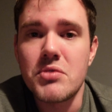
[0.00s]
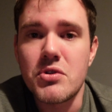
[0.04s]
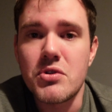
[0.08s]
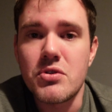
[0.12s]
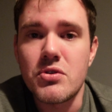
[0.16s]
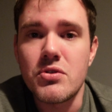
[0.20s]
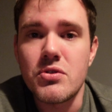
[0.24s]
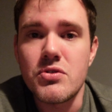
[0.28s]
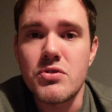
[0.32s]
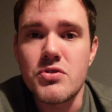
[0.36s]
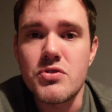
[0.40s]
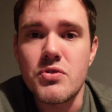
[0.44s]

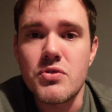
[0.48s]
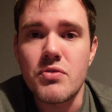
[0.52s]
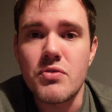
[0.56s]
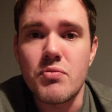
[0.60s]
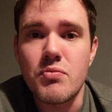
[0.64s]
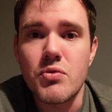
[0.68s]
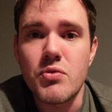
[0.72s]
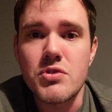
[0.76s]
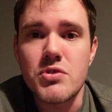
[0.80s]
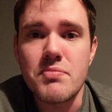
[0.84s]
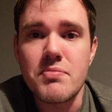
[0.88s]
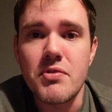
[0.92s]
good sort of
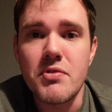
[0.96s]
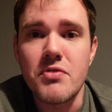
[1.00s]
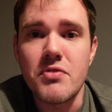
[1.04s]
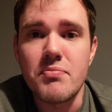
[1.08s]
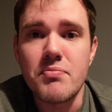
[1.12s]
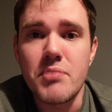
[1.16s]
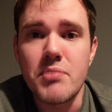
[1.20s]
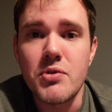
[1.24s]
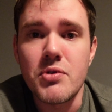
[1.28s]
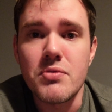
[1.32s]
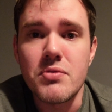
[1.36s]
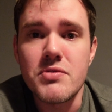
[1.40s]
waterproof
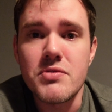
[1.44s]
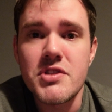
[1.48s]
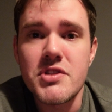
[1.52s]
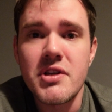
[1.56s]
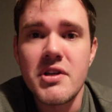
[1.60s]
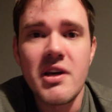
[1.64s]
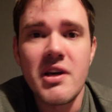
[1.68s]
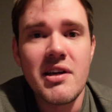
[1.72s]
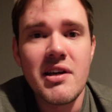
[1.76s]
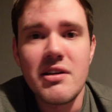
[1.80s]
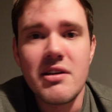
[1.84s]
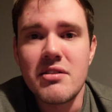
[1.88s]
boots,
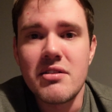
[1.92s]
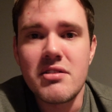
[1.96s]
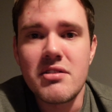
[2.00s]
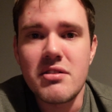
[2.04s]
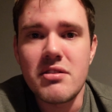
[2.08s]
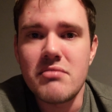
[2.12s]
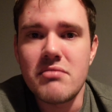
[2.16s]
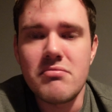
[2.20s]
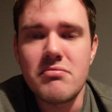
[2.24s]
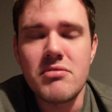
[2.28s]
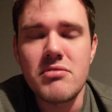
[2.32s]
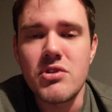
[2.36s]

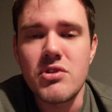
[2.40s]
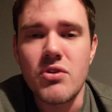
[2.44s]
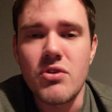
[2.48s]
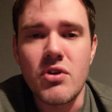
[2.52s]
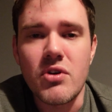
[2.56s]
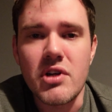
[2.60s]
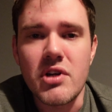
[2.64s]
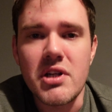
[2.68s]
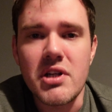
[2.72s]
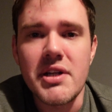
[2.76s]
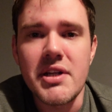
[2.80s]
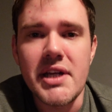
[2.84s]
you're not
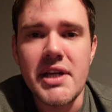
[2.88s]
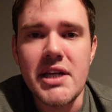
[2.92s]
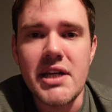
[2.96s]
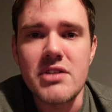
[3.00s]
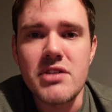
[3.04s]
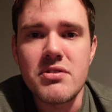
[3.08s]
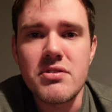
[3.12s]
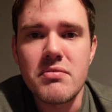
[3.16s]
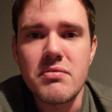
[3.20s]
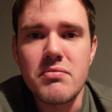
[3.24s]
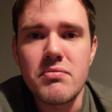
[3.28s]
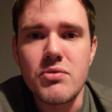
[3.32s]
going to
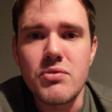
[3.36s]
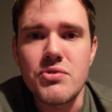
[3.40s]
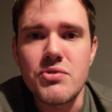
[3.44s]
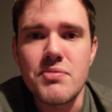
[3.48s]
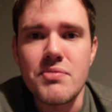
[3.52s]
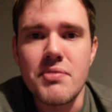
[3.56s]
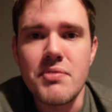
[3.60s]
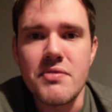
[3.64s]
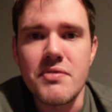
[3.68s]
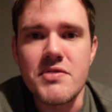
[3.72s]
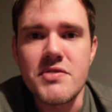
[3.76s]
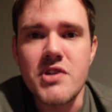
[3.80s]
need
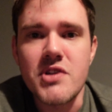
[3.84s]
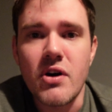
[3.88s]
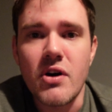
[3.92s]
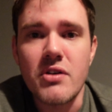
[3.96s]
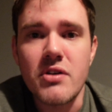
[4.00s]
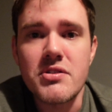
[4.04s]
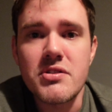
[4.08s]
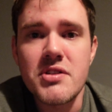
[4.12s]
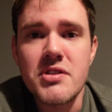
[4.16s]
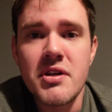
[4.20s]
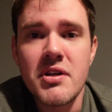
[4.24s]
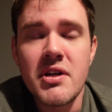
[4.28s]
waterproof
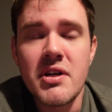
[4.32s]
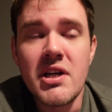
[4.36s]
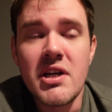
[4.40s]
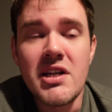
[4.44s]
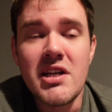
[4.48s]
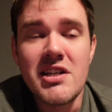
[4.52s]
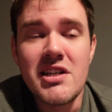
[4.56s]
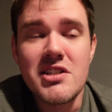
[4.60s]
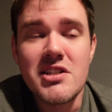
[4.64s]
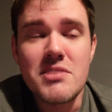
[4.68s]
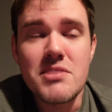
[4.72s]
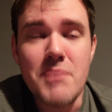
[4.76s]
socks.
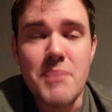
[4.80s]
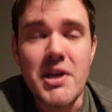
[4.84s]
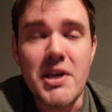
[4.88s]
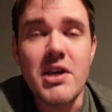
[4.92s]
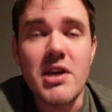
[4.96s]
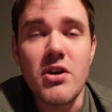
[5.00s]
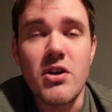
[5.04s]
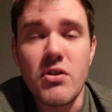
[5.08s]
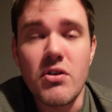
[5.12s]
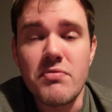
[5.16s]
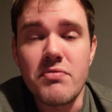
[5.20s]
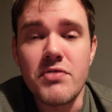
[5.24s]

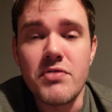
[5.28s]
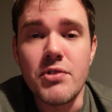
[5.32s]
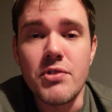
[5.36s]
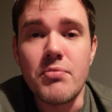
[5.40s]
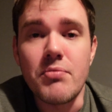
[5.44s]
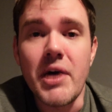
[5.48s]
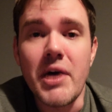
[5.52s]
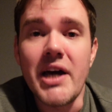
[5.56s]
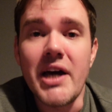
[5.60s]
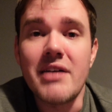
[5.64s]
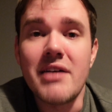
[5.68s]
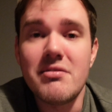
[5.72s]
Speaking of
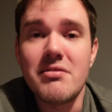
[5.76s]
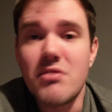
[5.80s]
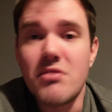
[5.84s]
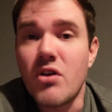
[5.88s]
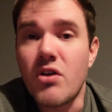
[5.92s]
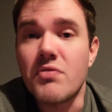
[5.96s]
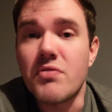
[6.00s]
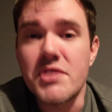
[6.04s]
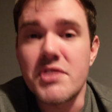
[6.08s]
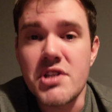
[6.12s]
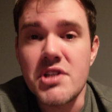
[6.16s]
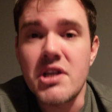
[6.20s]
footwear,
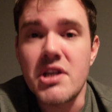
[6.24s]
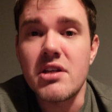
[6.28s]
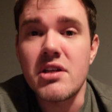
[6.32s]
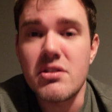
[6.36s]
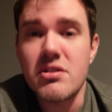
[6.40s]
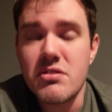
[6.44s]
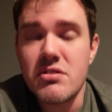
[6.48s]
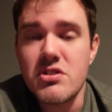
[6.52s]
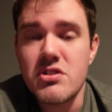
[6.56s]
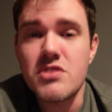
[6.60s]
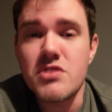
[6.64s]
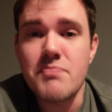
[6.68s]
obviously
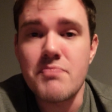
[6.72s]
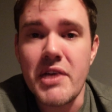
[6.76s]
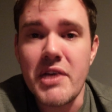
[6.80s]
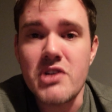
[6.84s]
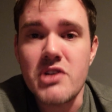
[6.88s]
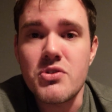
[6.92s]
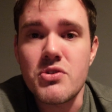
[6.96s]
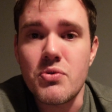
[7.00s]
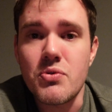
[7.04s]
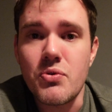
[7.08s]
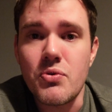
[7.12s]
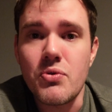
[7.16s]
just make
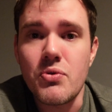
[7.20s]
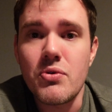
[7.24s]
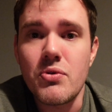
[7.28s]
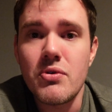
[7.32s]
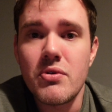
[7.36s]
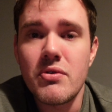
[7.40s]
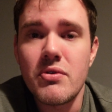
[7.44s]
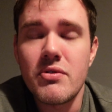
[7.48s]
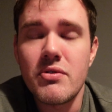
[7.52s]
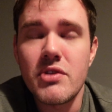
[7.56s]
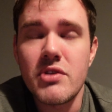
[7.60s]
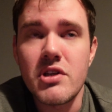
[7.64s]
sure
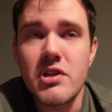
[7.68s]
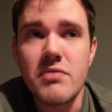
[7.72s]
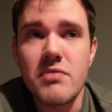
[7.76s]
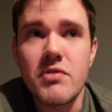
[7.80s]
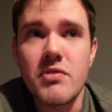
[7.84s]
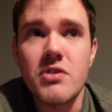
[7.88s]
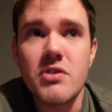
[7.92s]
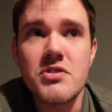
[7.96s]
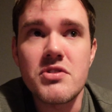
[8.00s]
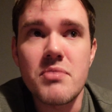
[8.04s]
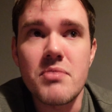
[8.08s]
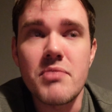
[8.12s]
that you've
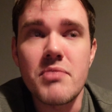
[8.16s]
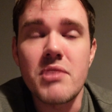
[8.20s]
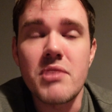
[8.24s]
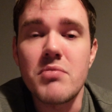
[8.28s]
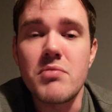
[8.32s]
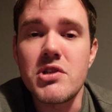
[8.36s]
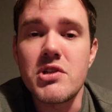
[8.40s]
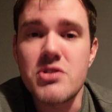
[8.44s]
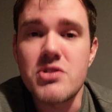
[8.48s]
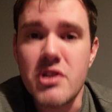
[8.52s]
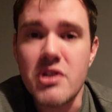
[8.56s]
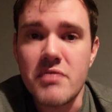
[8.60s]
got something
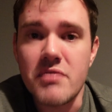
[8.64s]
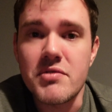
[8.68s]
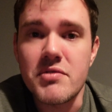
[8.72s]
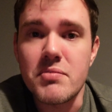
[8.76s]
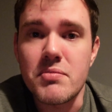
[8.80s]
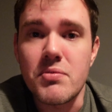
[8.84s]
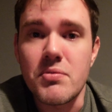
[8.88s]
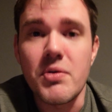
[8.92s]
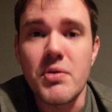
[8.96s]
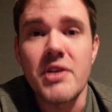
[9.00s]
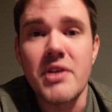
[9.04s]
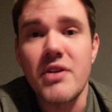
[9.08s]
which you're
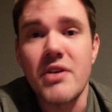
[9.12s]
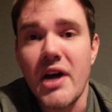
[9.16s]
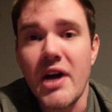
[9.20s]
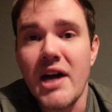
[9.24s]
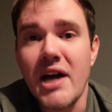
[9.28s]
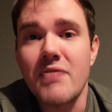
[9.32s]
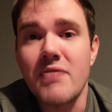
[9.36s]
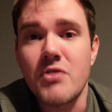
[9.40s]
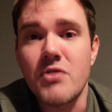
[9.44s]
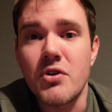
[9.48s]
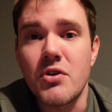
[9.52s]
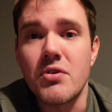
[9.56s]
comfortable with. I
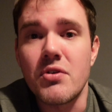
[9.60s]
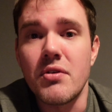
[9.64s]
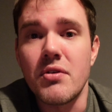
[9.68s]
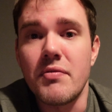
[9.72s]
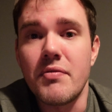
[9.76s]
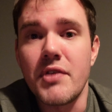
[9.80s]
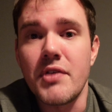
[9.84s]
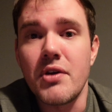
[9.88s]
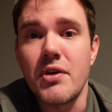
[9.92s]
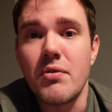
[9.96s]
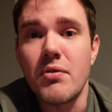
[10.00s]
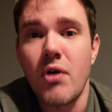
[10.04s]
have got a
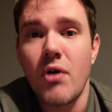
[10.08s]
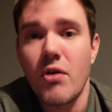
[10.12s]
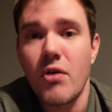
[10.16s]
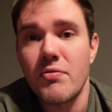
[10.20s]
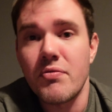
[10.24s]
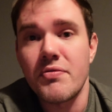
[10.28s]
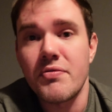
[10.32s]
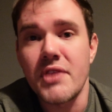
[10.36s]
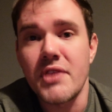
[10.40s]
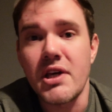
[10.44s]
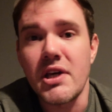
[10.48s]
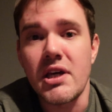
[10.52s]
review
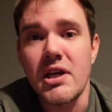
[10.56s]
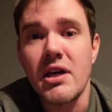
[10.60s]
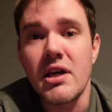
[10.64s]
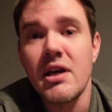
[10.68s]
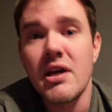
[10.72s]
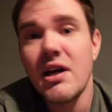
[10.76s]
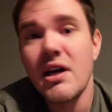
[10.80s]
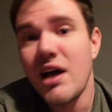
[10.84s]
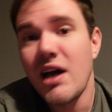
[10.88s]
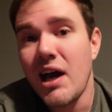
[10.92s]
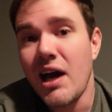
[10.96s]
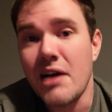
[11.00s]
of the
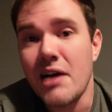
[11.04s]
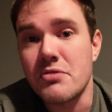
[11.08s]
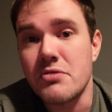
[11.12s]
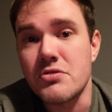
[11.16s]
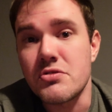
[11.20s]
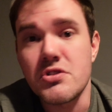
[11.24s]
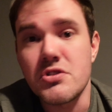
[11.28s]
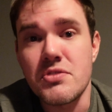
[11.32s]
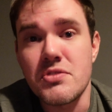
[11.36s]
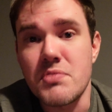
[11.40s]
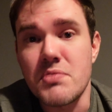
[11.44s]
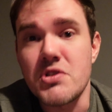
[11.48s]

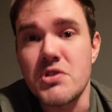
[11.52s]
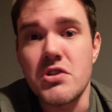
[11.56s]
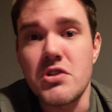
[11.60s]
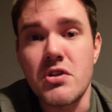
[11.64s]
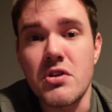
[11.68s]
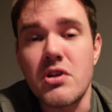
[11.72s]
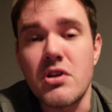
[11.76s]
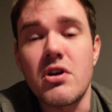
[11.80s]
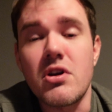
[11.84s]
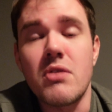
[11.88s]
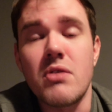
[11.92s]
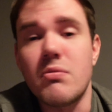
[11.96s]
Outras, which you
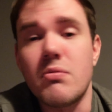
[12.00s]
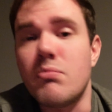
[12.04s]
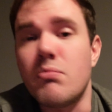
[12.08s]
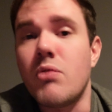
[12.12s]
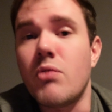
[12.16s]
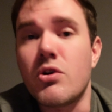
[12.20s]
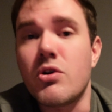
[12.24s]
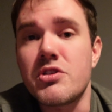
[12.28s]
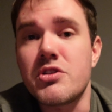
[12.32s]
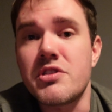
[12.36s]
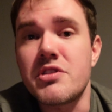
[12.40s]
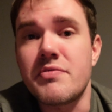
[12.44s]
can go and
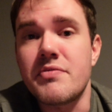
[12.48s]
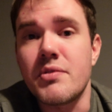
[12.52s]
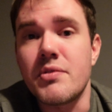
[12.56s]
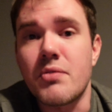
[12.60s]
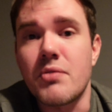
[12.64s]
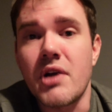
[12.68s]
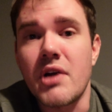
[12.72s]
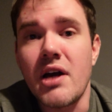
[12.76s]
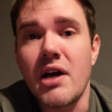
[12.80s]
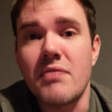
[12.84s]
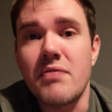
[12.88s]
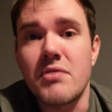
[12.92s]
watch if you
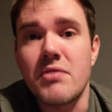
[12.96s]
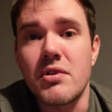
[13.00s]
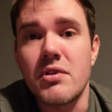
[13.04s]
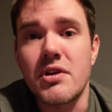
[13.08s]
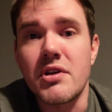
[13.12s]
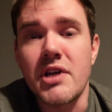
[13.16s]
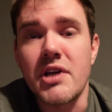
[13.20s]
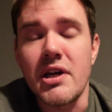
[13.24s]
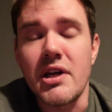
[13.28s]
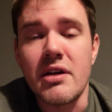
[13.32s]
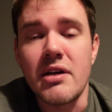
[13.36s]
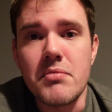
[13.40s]
want to have a
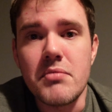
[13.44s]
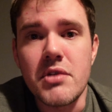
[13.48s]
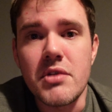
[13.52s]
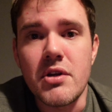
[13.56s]
look at,